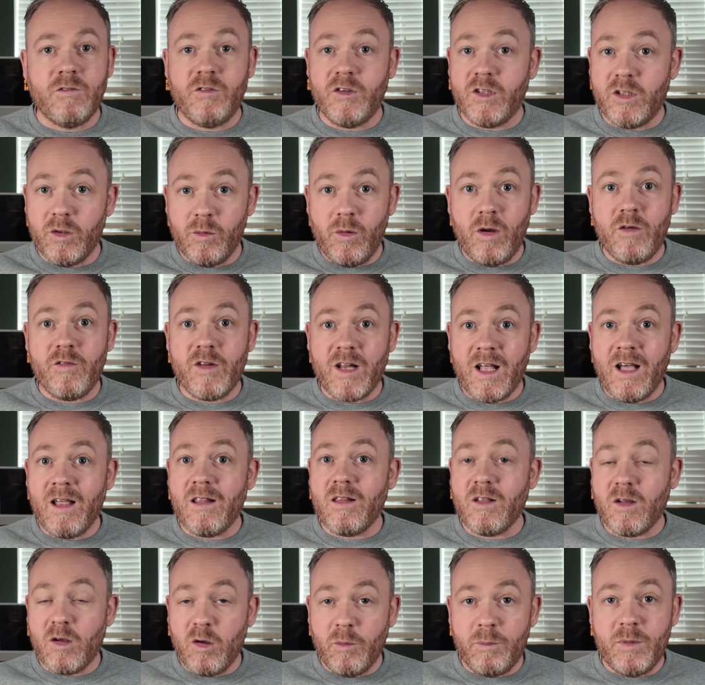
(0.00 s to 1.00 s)
If you go over
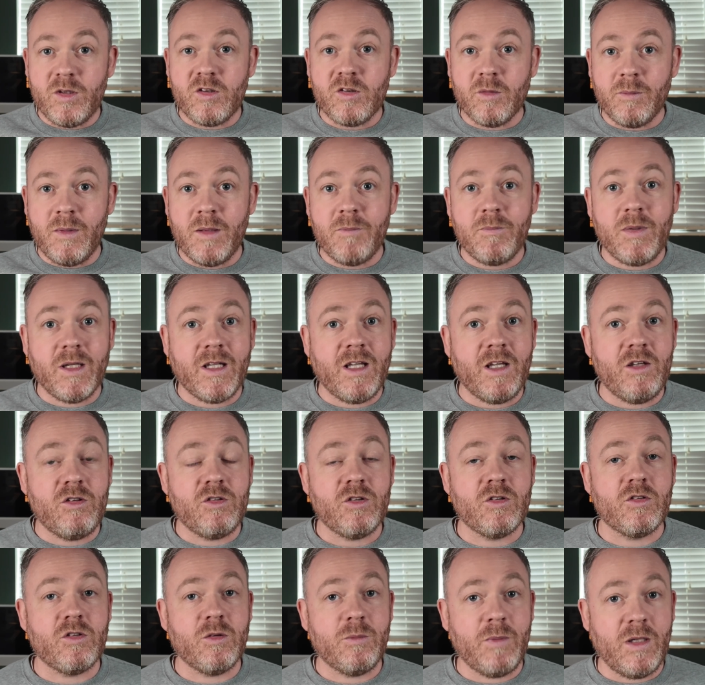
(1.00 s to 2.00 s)
that, there could be some
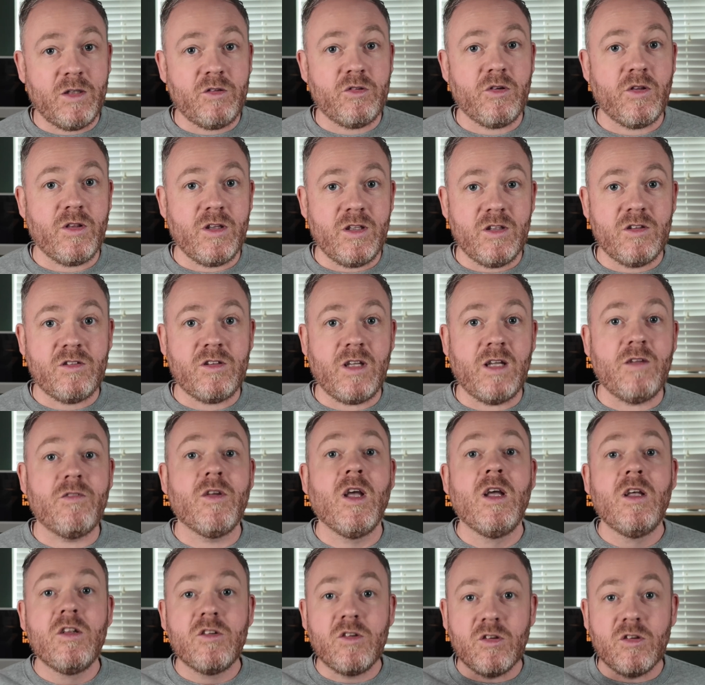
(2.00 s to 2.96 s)
implications, so make sure that you're safe.